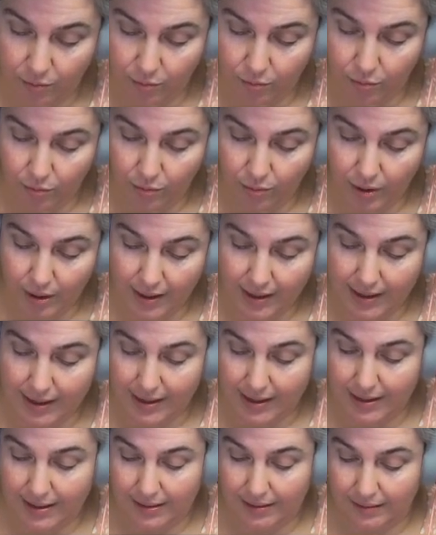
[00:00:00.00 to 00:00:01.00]

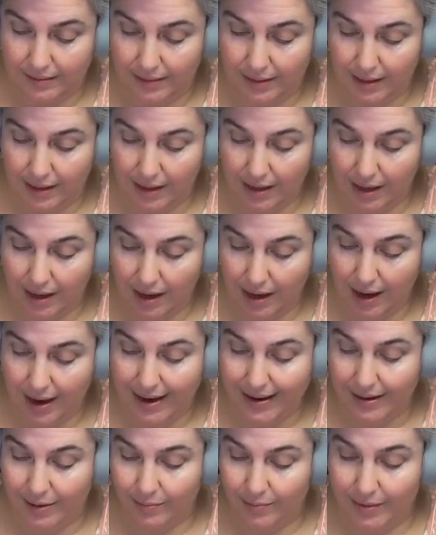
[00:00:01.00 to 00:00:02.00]
would
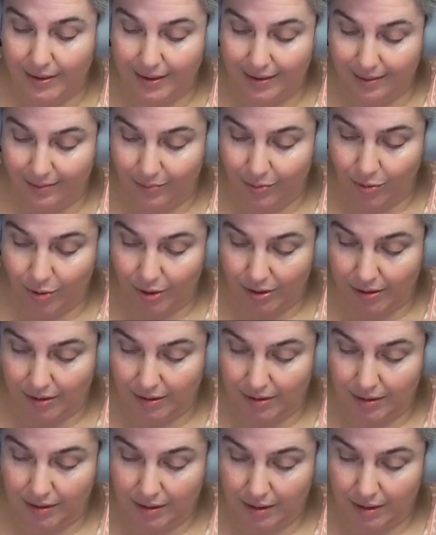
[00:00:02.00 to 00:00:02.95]
kind of be an important,